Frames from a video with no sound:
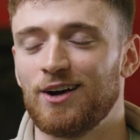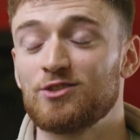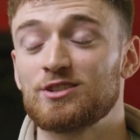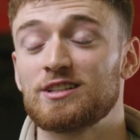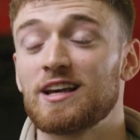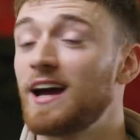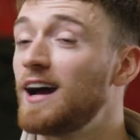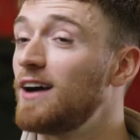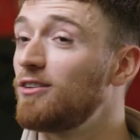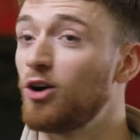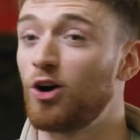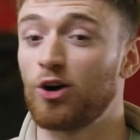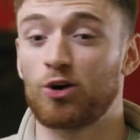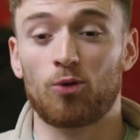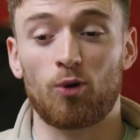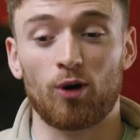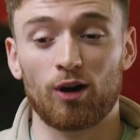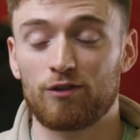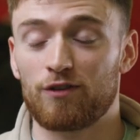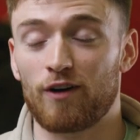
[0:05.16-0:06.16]
obviously, I've got to
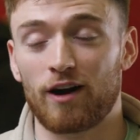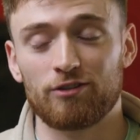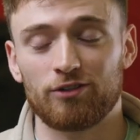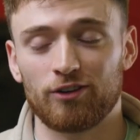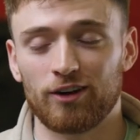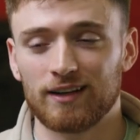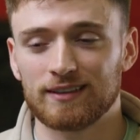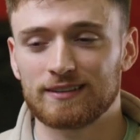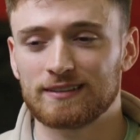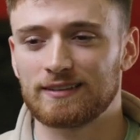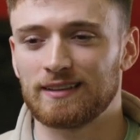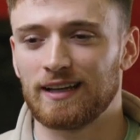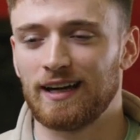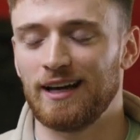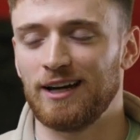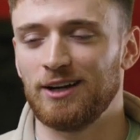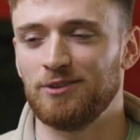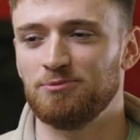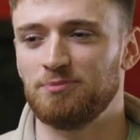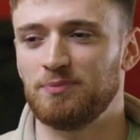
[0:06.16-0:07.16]
qualify first,
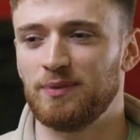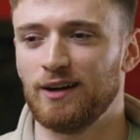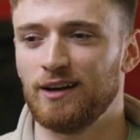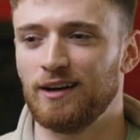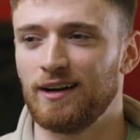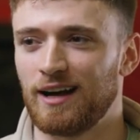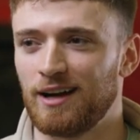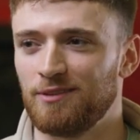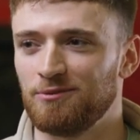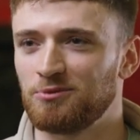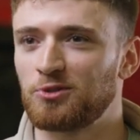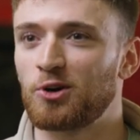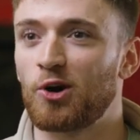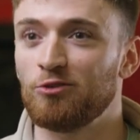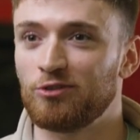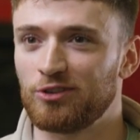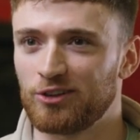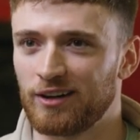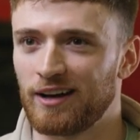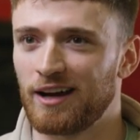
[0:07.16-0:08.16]
um, but I'm
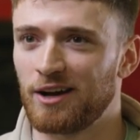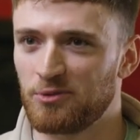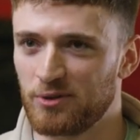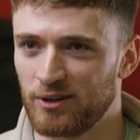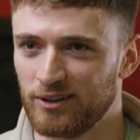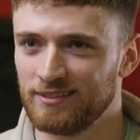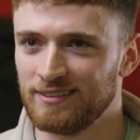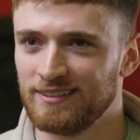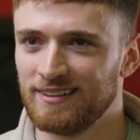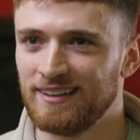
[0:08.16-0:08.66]
confident I will.